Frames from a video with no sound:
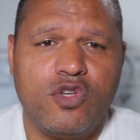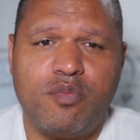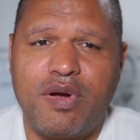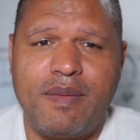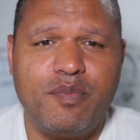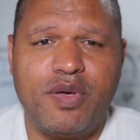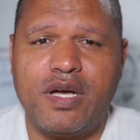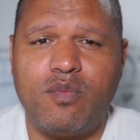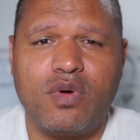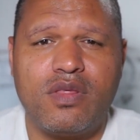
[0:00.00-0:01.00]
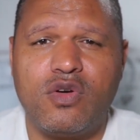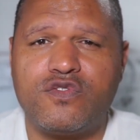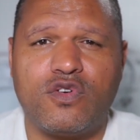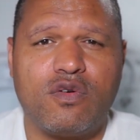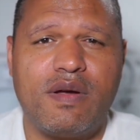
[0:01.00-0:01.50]
You can probably pick up one of
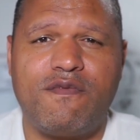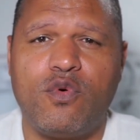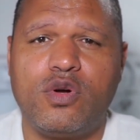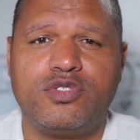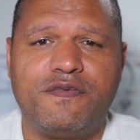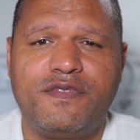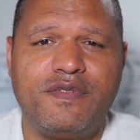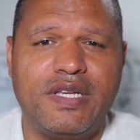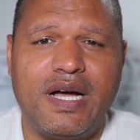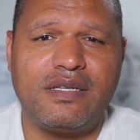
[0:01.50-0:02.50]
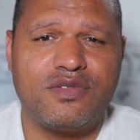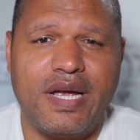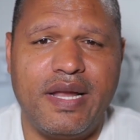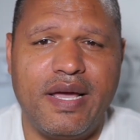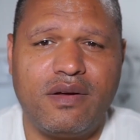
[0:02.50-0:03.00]
those for around
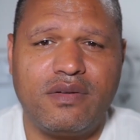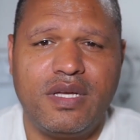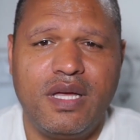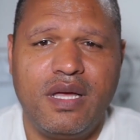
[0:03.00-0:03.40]
$450 right now.